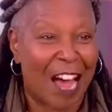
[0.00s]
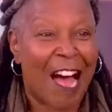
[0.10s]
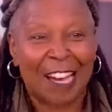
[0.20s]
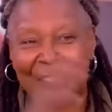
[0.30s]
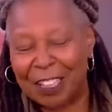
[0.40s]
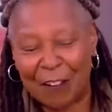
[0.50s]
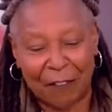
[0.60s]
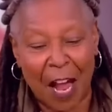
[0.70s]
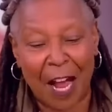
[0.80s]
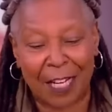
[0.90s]
die on the
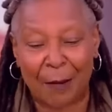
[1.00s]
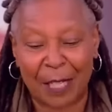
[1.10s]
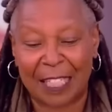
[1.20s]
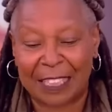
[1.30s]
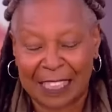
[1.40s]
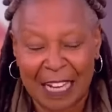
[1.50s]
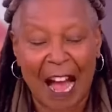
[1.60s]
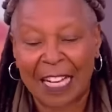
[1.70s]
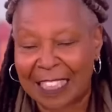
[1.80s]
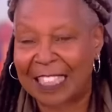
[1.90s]
vine. I mean, it's
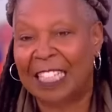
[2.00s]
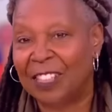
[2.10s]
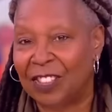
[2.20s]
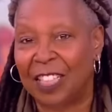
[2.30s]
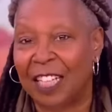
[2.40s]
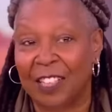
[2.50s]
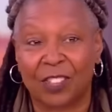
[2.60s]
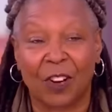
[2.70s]
not an easy gig.